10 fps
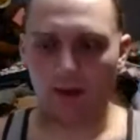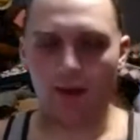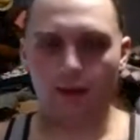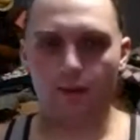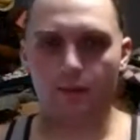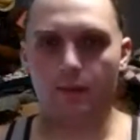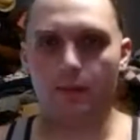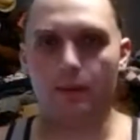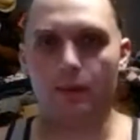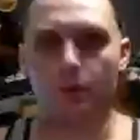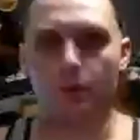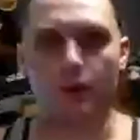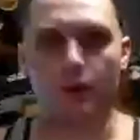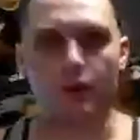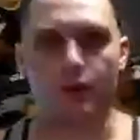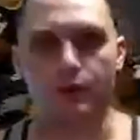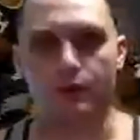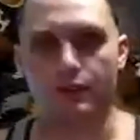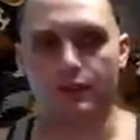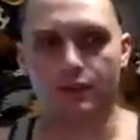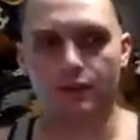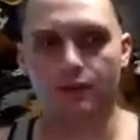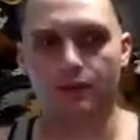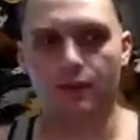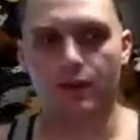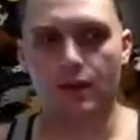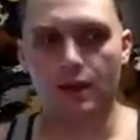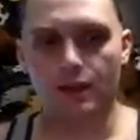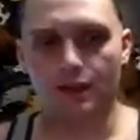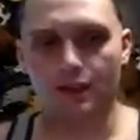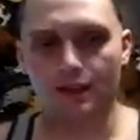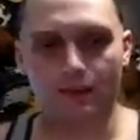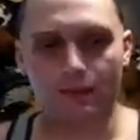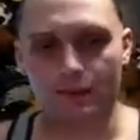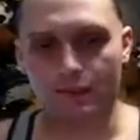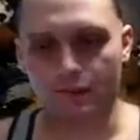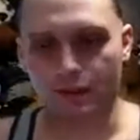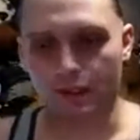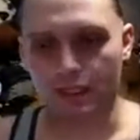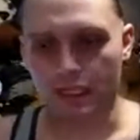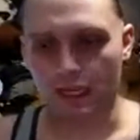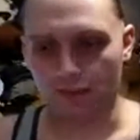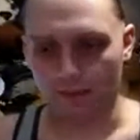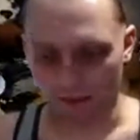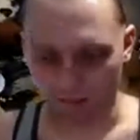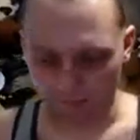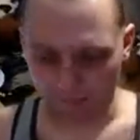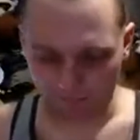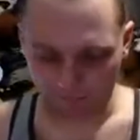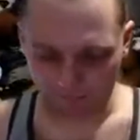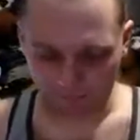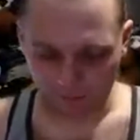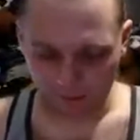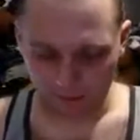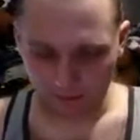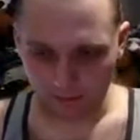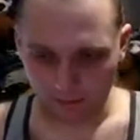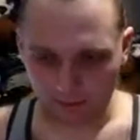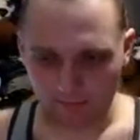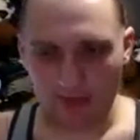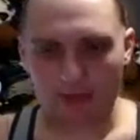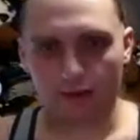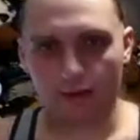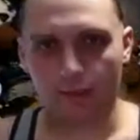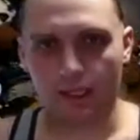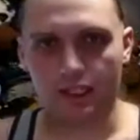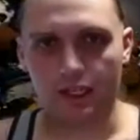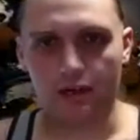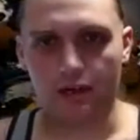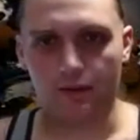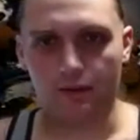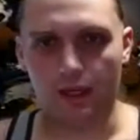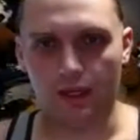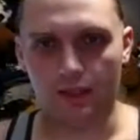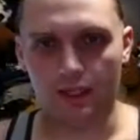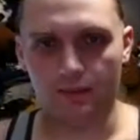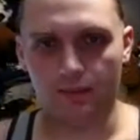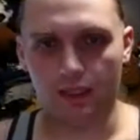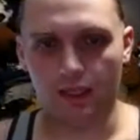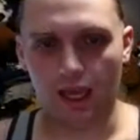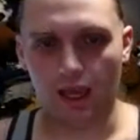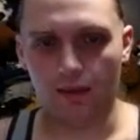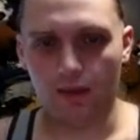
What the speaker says: I even remember when I first did my first trilogy. Even looking back on my channel, it does mean that